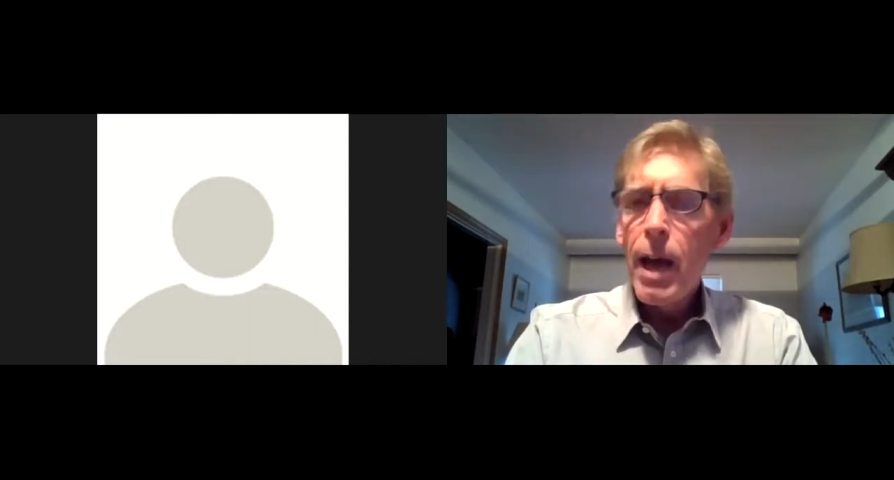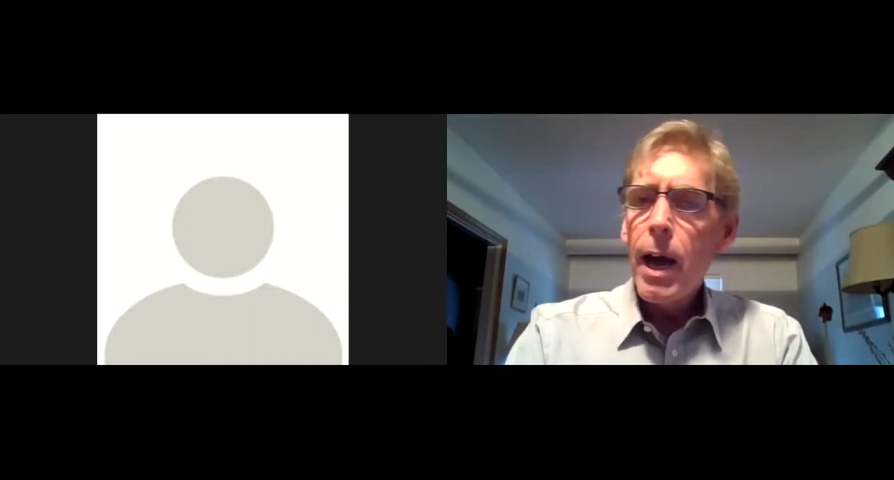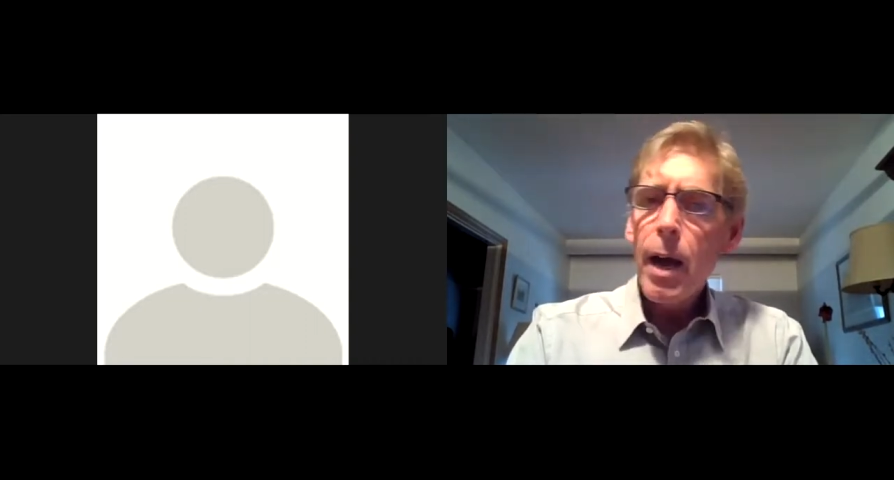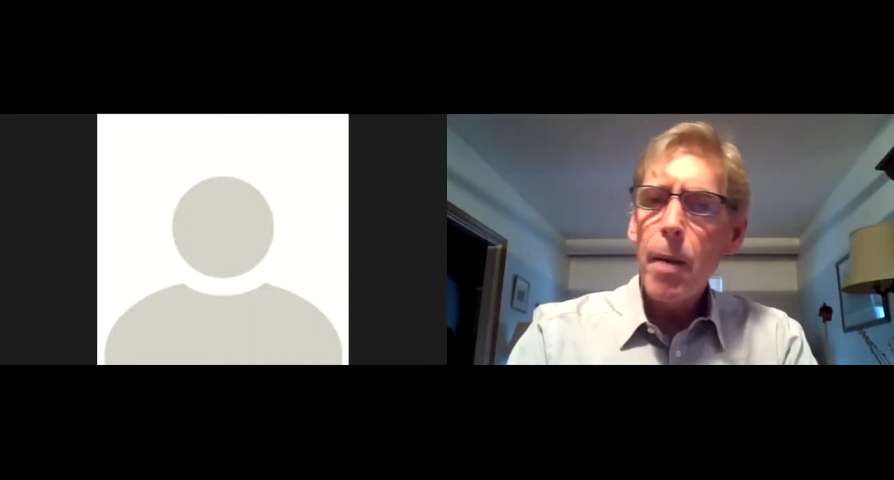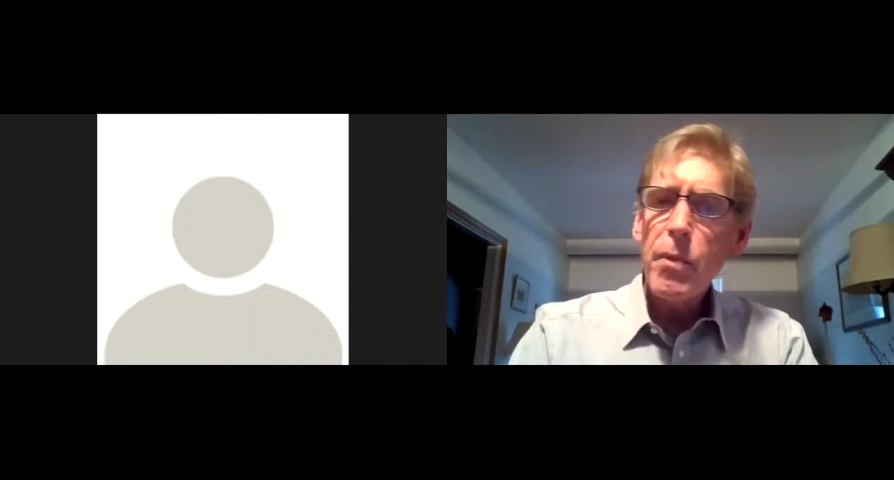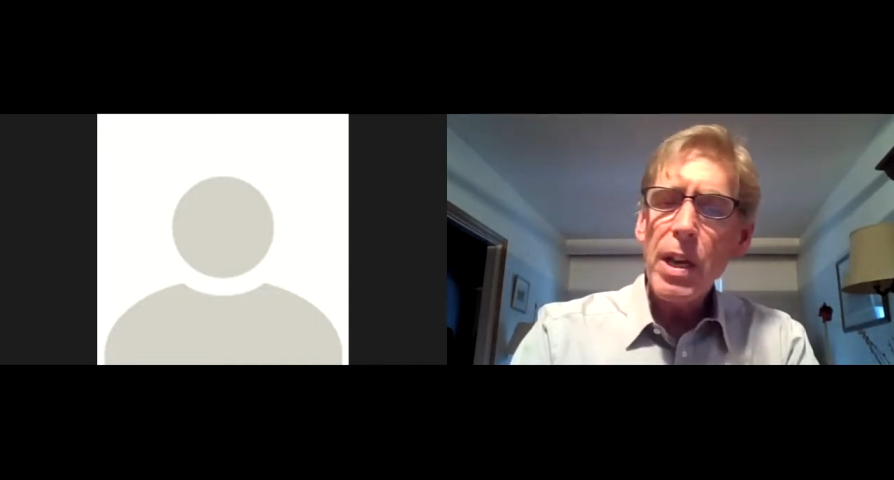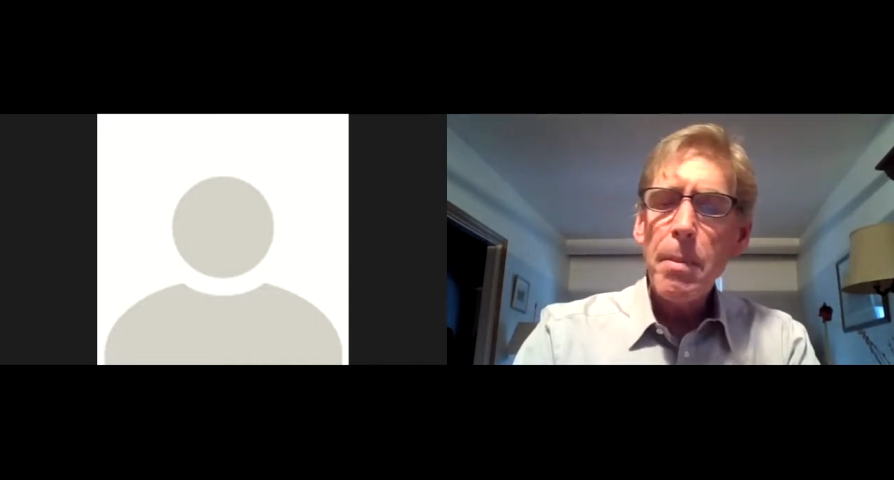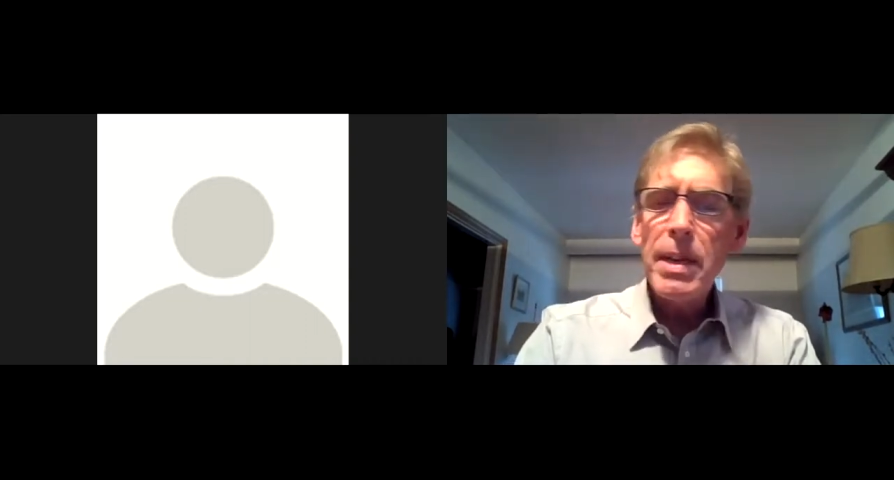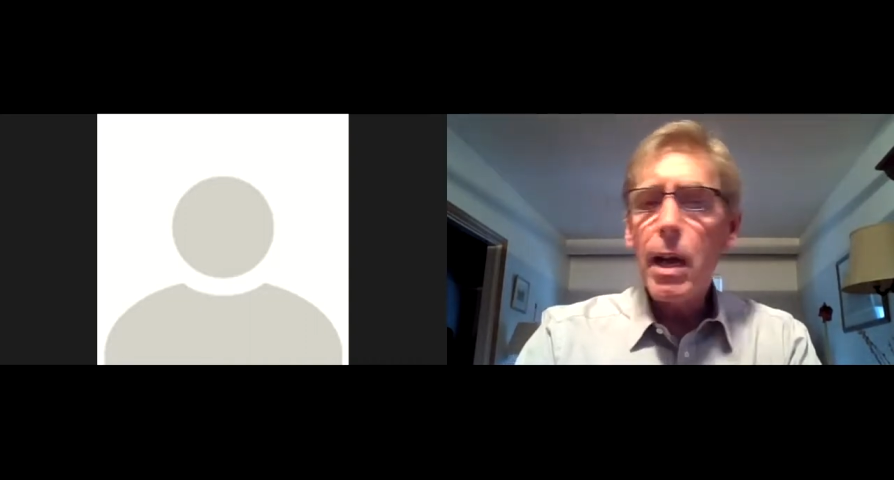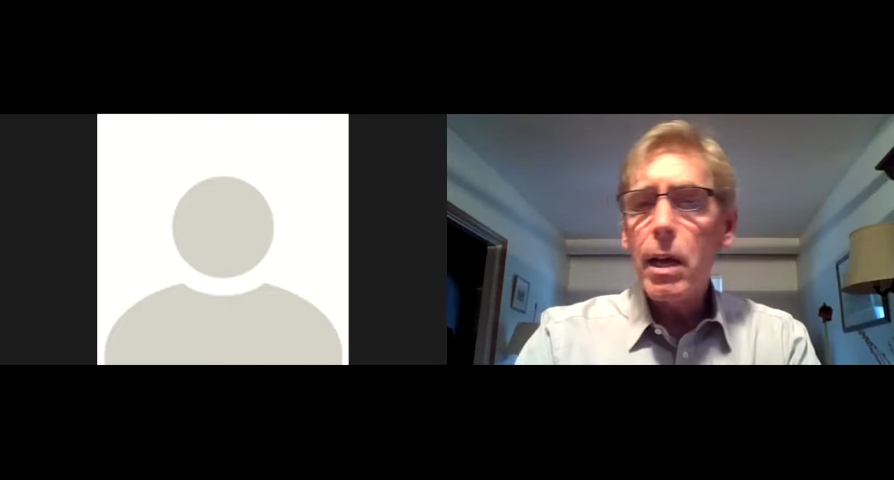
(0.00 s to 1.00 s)
I
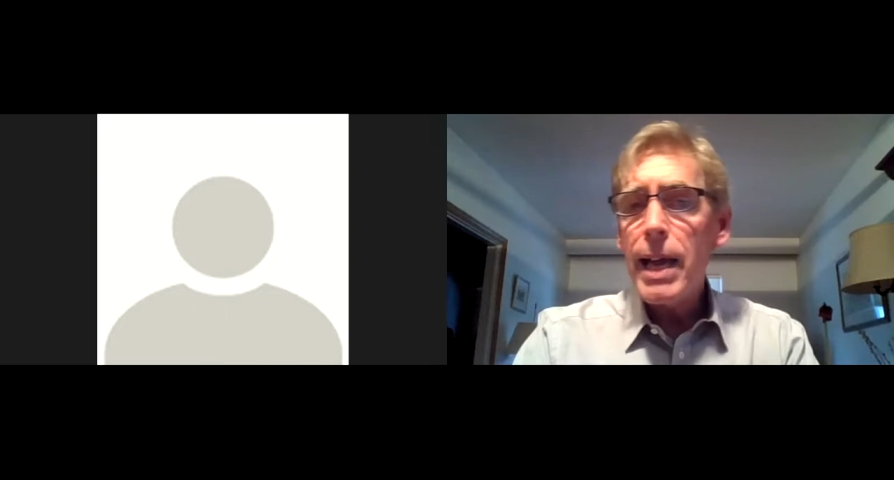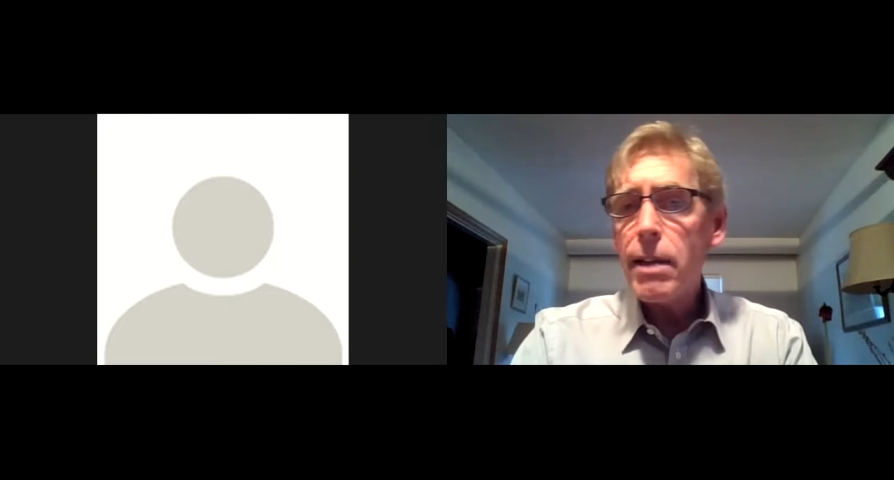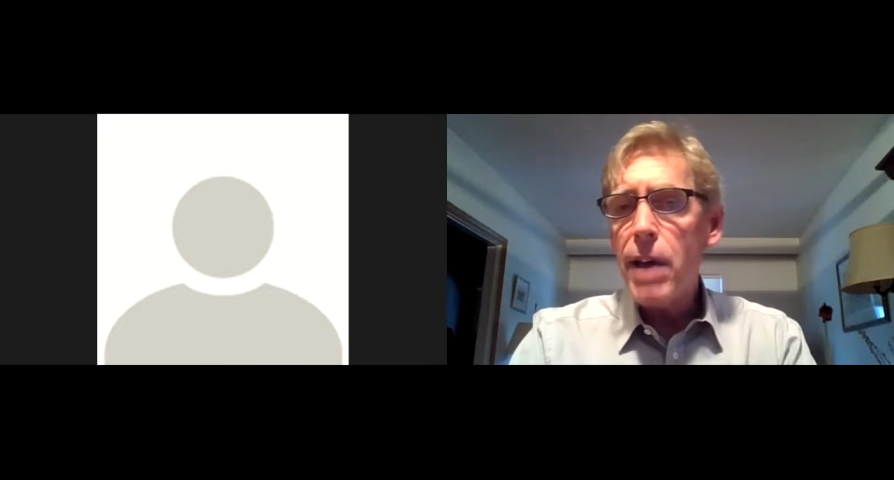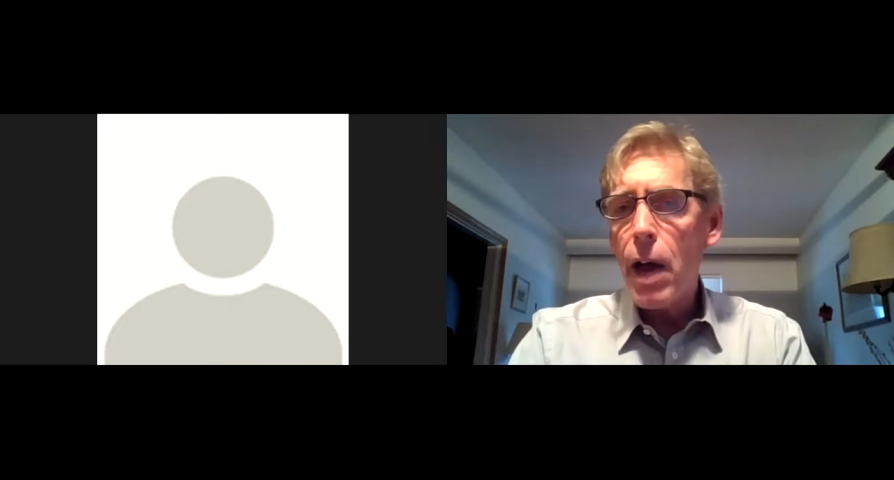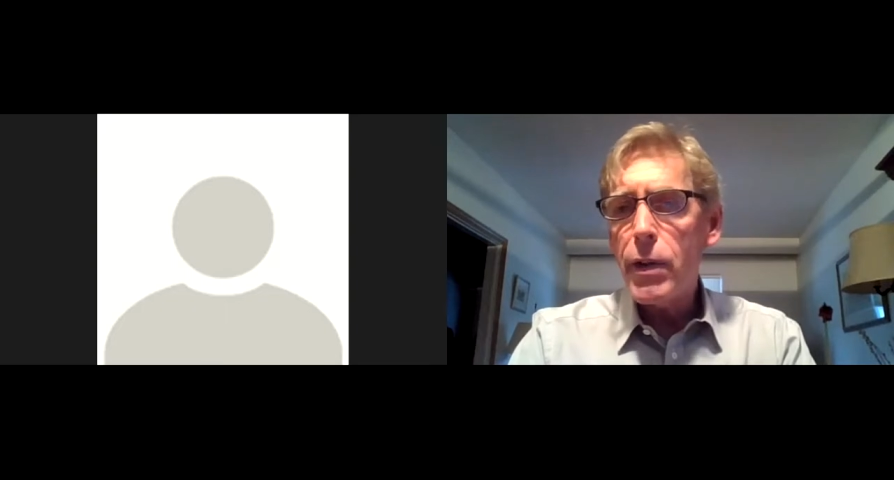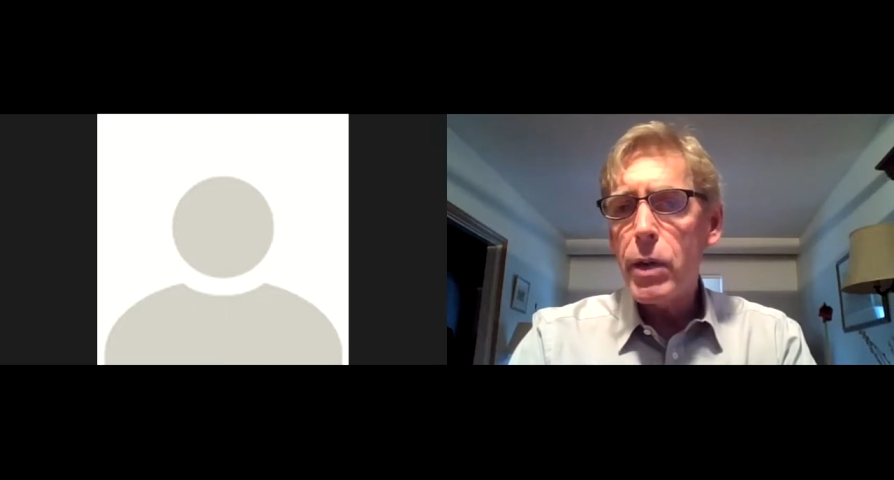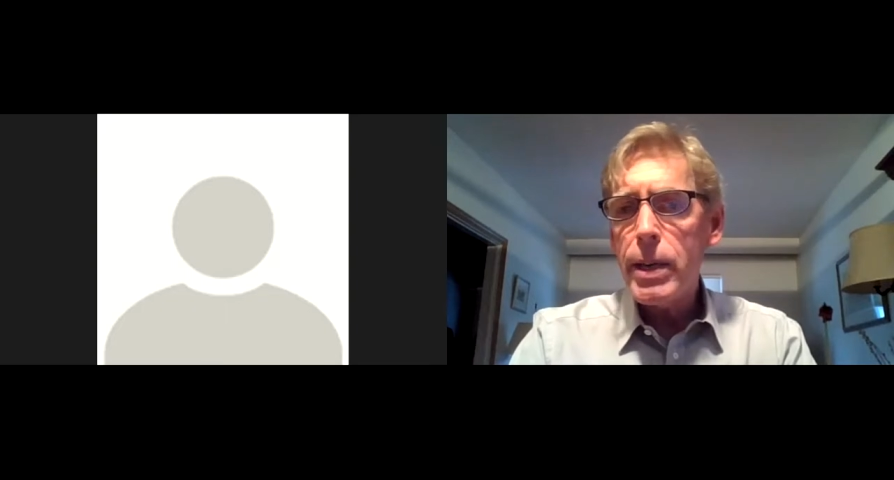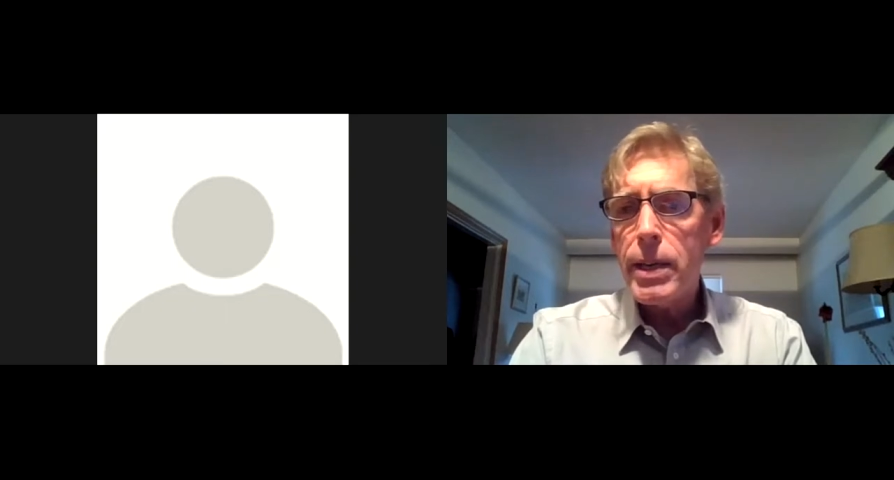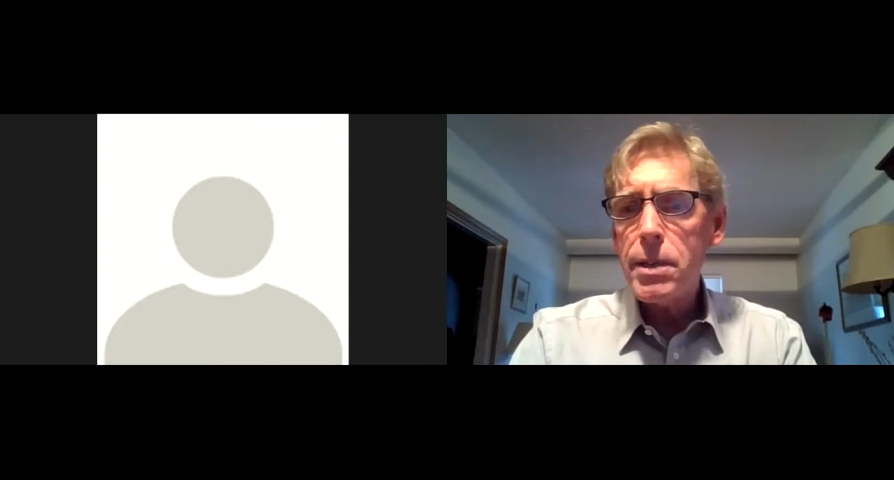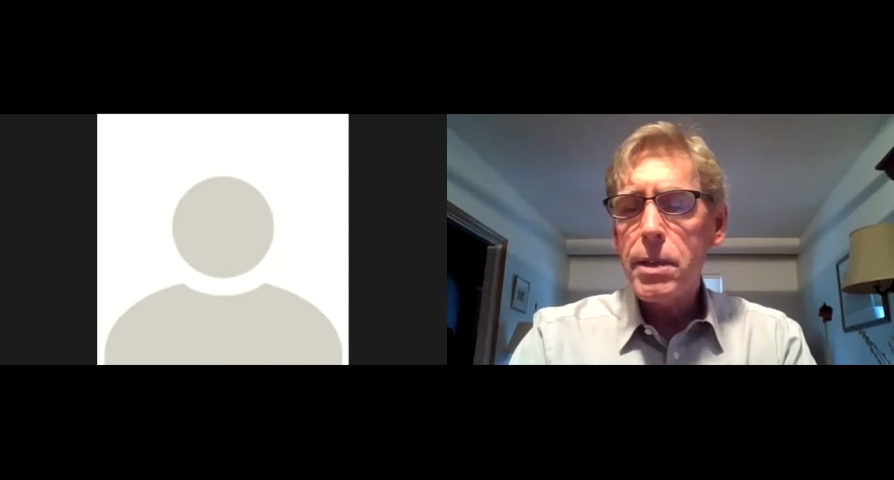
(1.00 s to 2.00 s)
mean, like the other
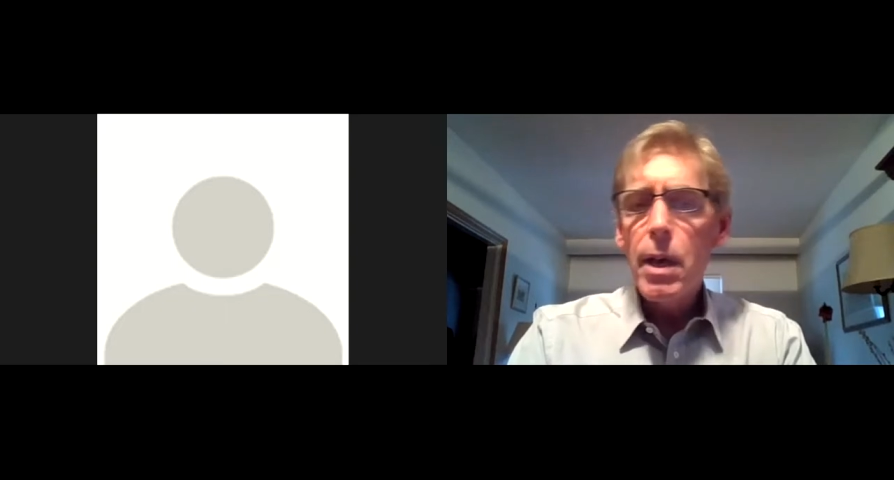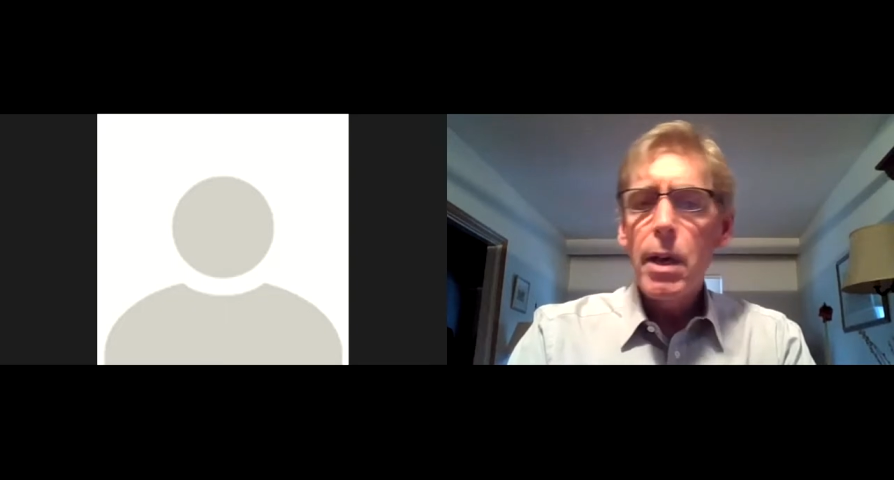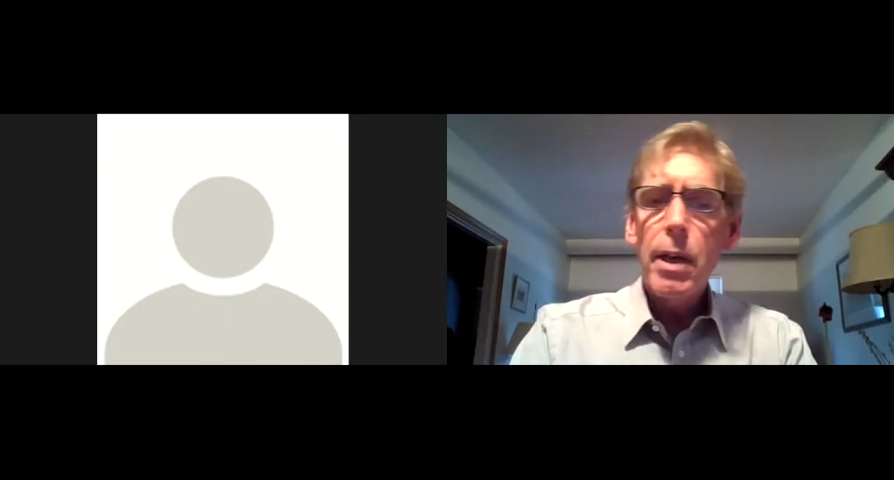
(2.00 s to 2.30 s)
units,